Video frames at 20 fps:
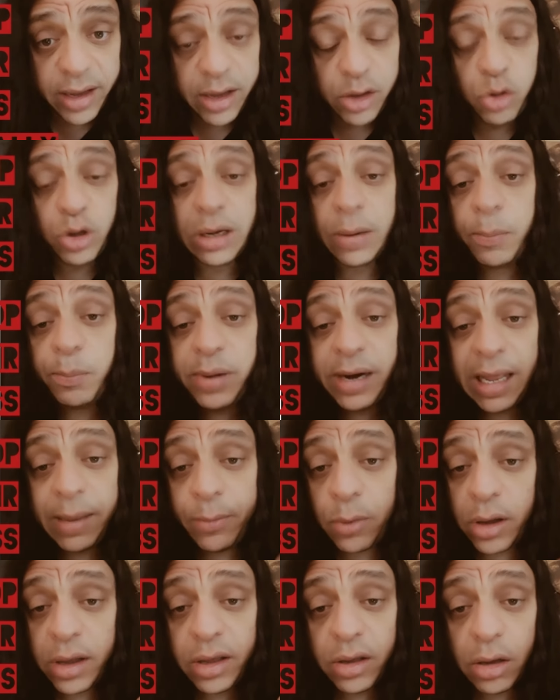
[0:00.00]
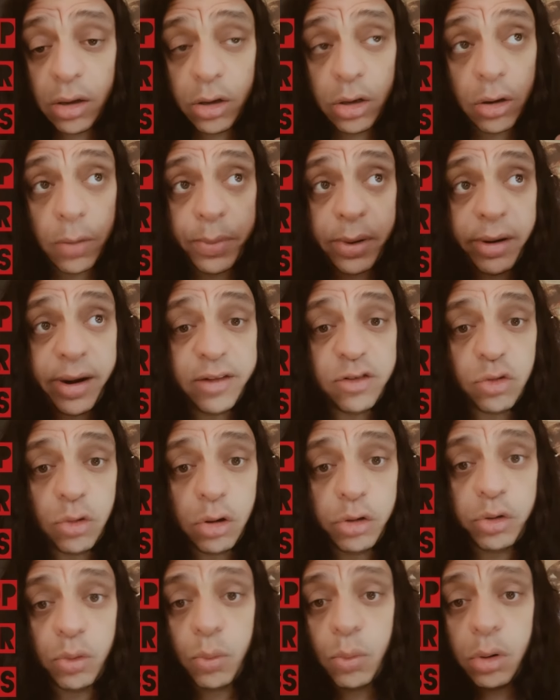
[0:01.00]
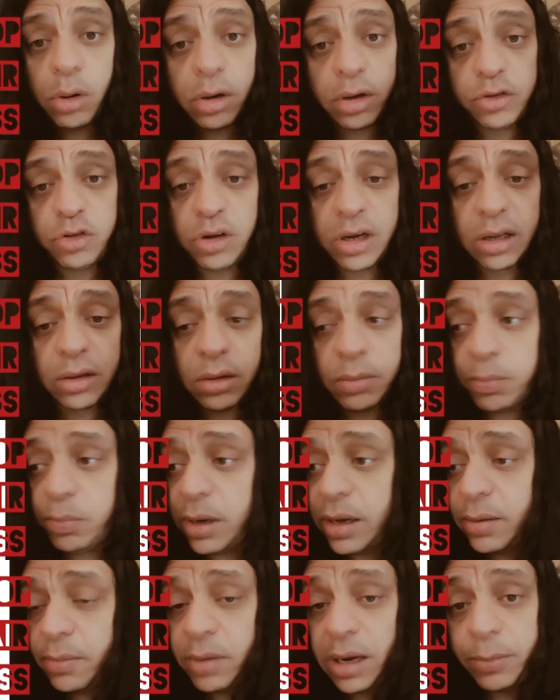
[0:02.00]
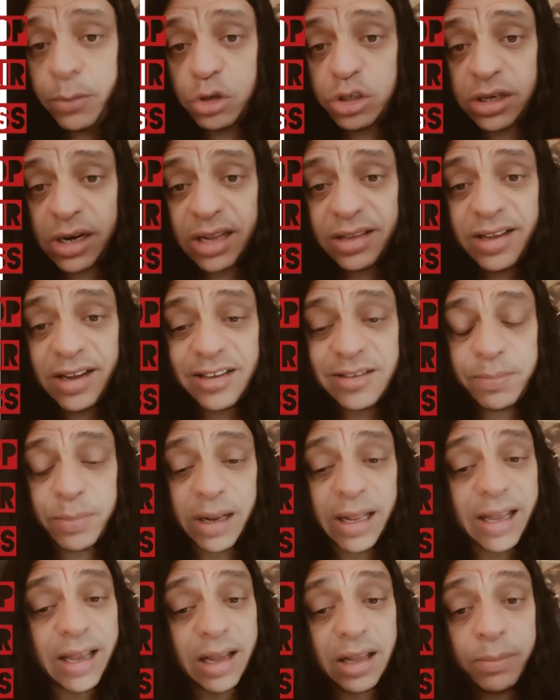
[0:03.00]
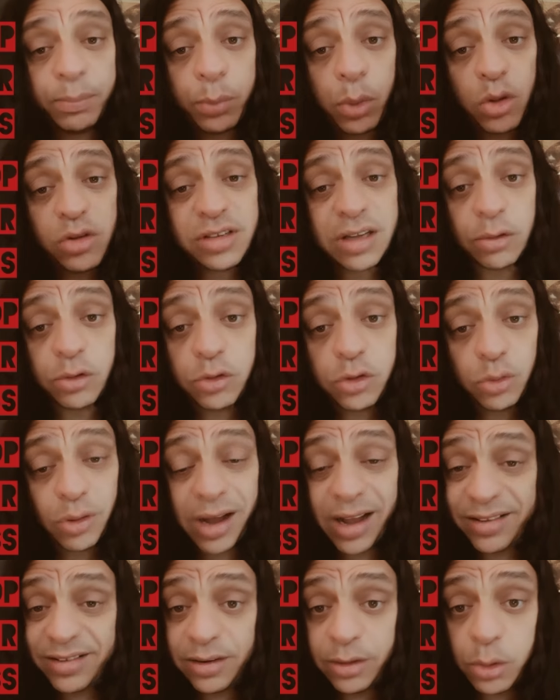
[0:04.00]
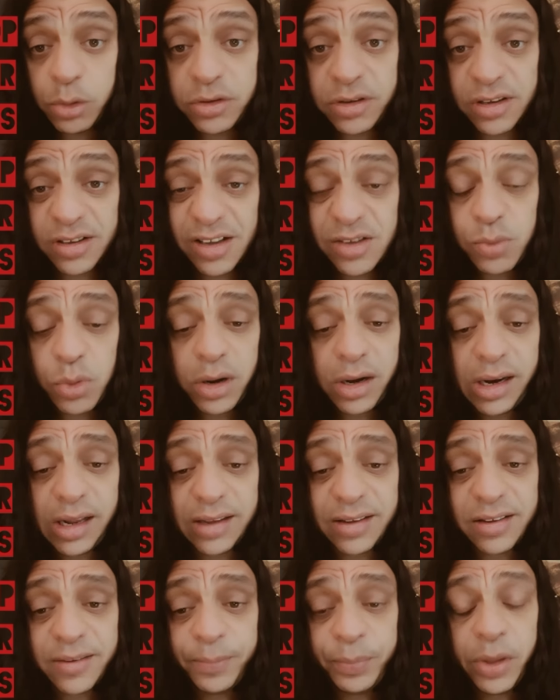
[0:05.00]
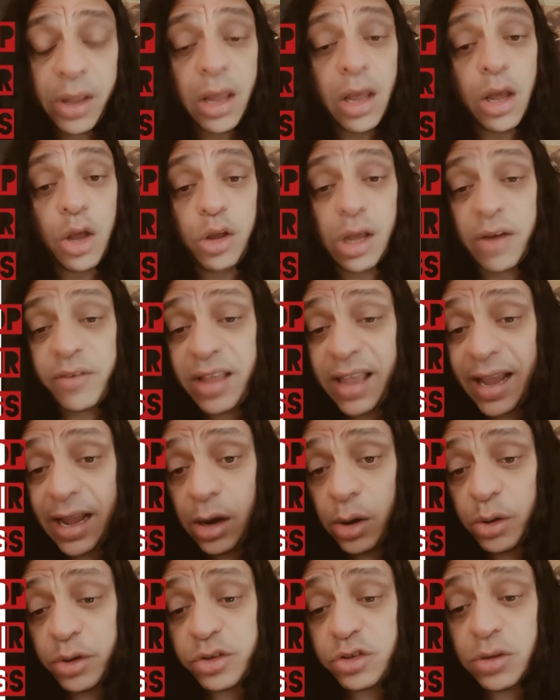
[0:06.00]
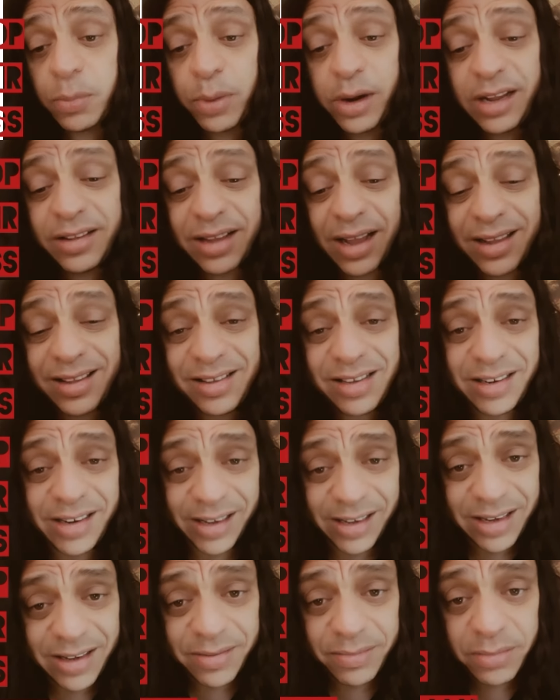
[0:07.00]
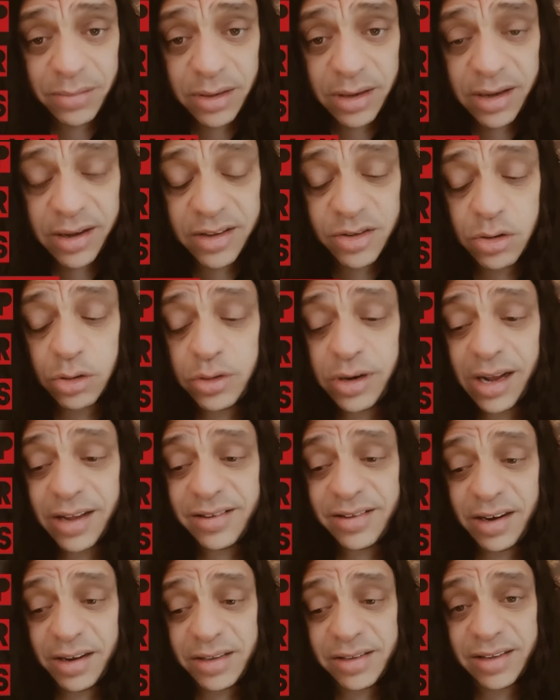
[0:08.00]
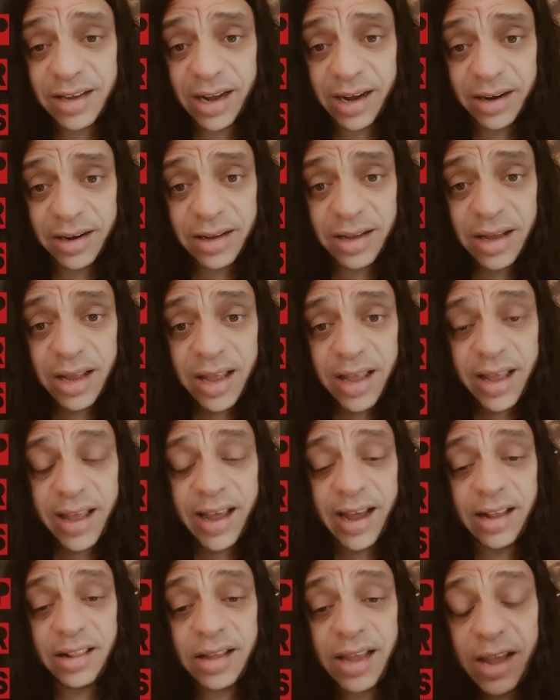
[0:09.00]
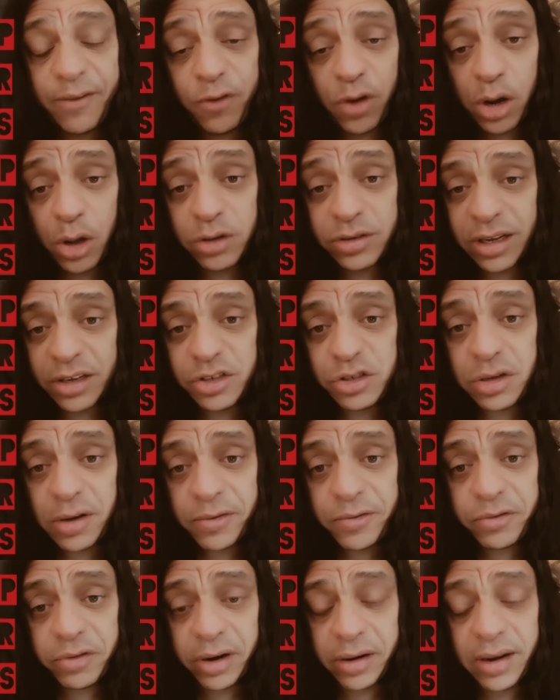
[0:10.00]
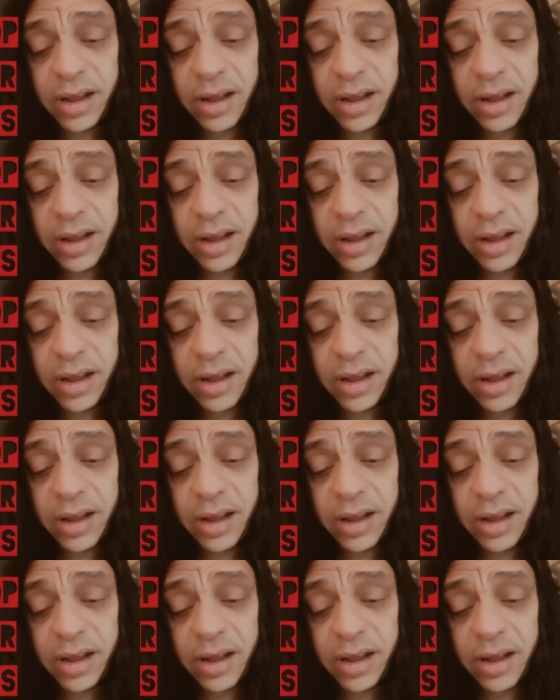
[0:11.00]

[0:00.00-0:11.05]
You can blame your parents all you want. You can blame your genetics, but it boils down to acidosis. That's what it is. You have a hair loss, your body's acidic. Let's go to the acidic side. And the hair follicles are suffering.